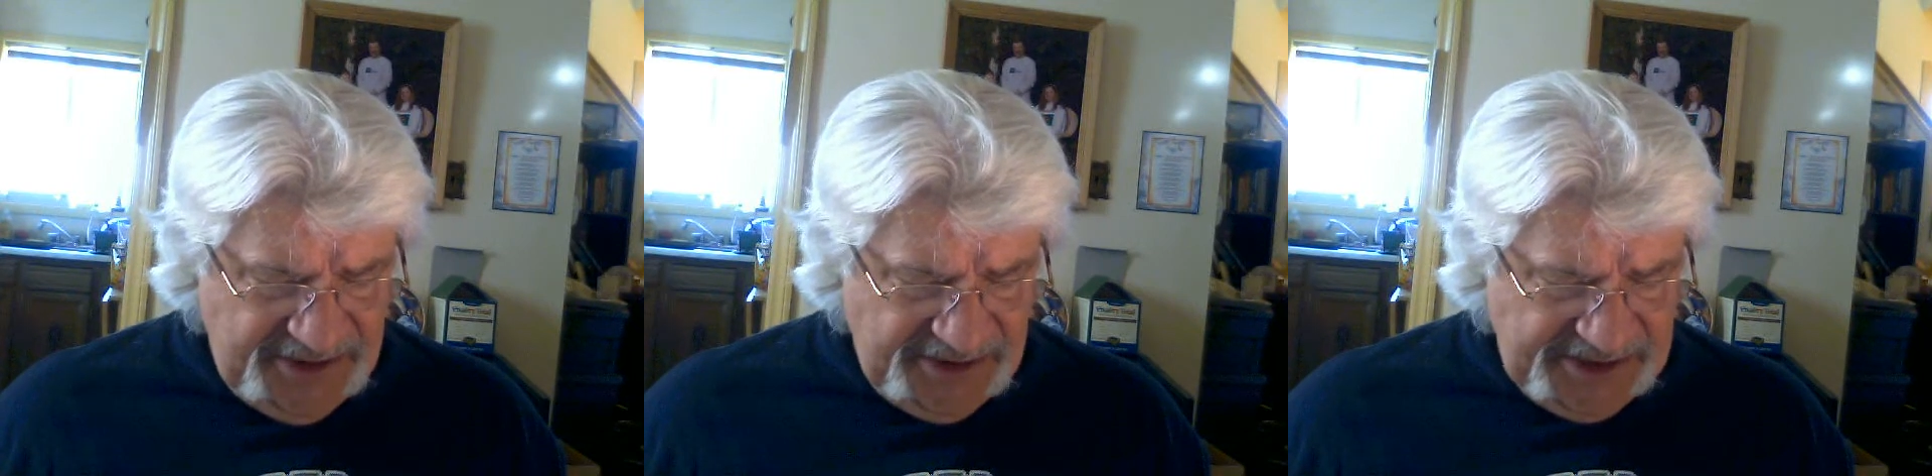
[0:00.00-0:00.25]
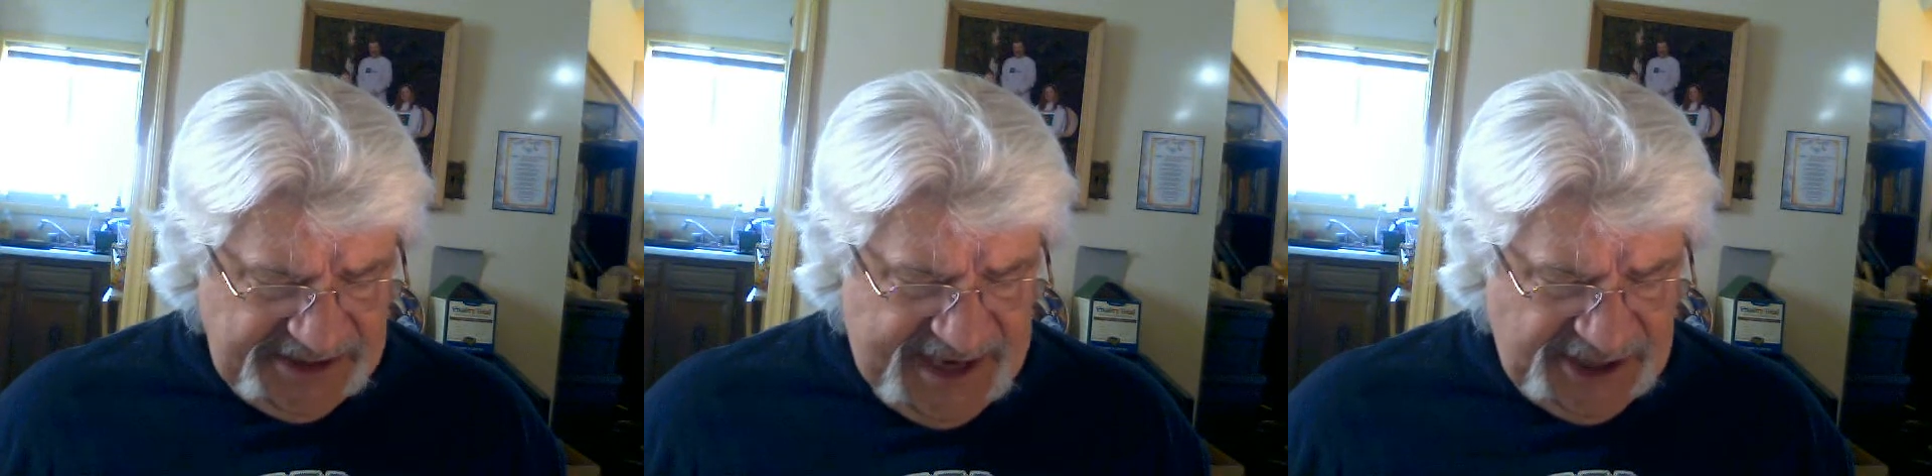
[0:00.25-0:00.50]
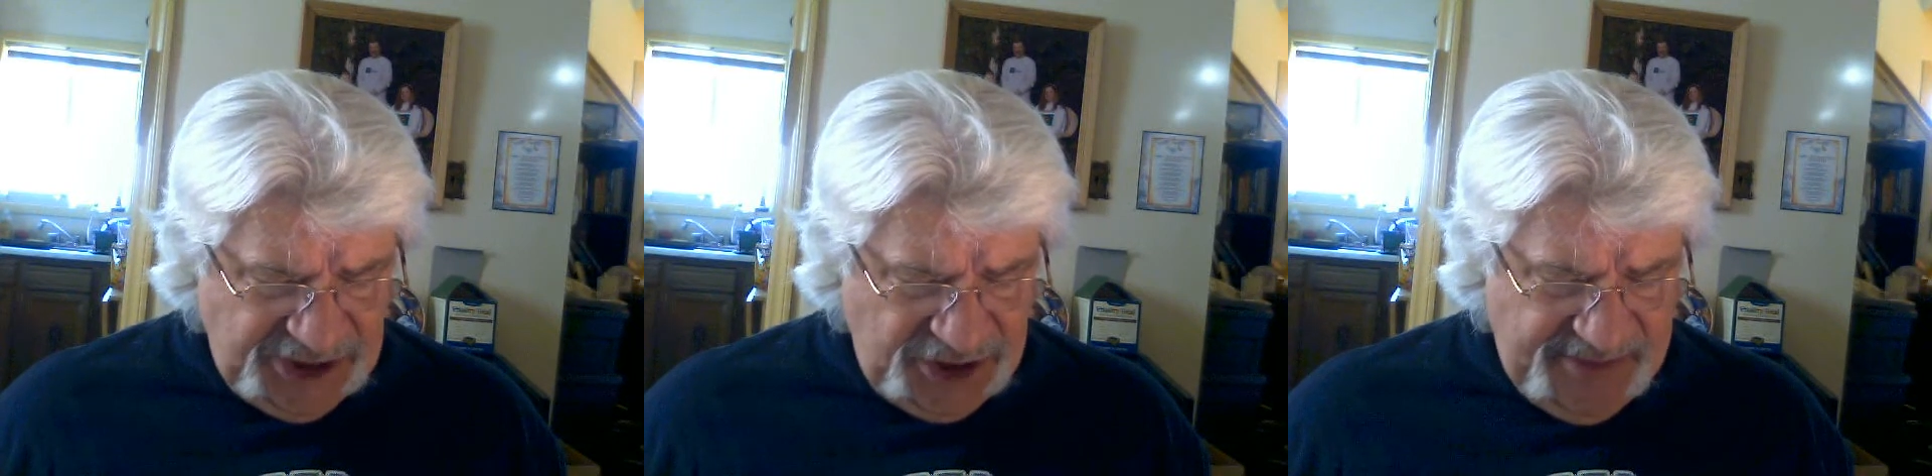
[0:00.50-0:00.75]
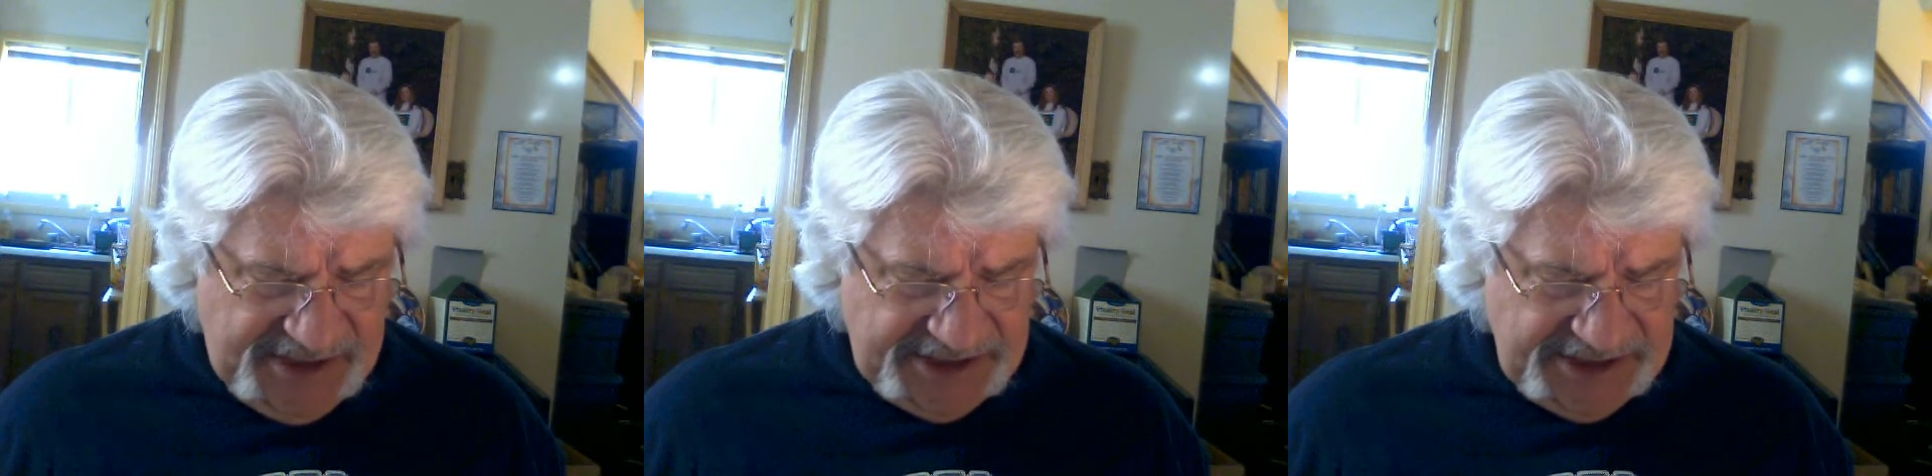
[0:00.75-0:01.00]
Misty
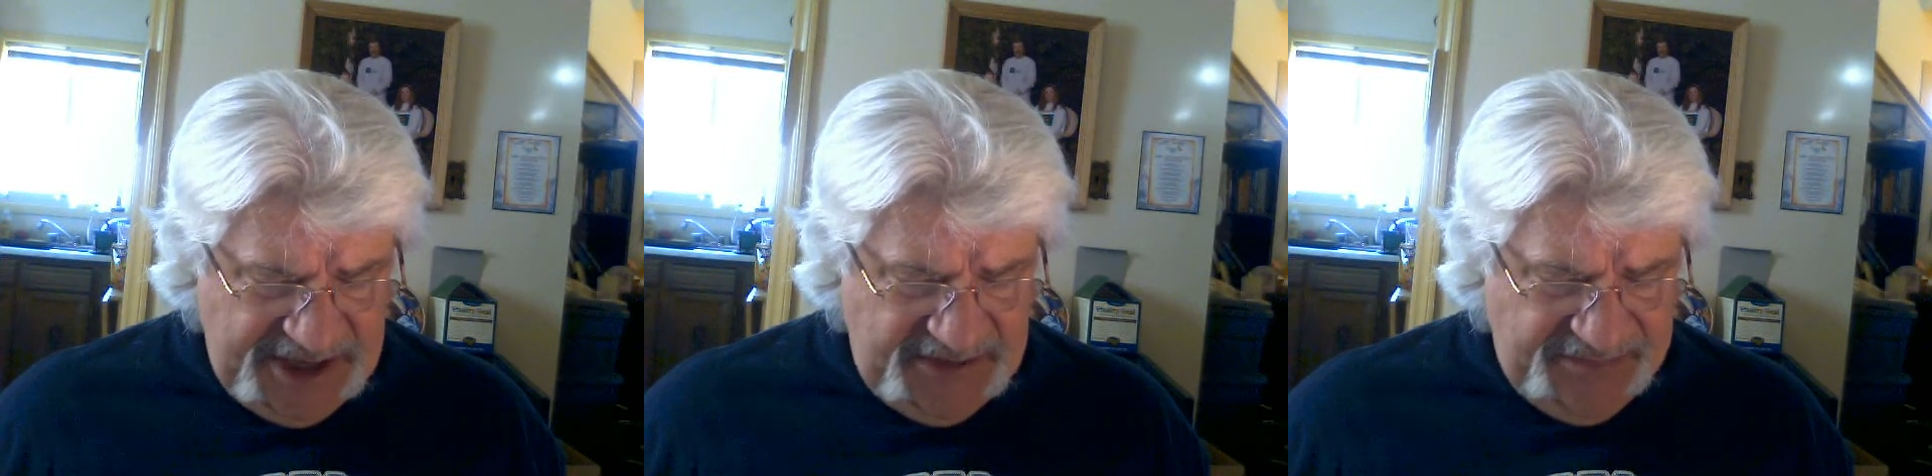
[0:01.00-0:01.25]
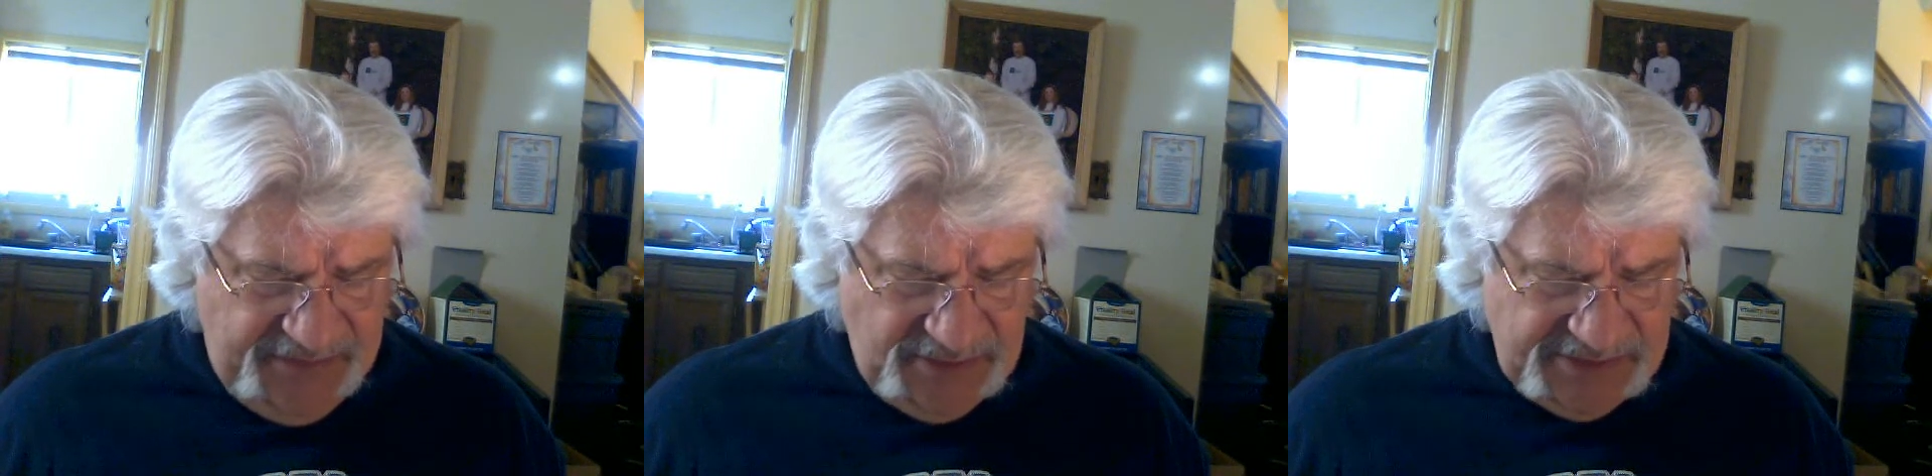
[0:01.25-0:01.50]
refused to tell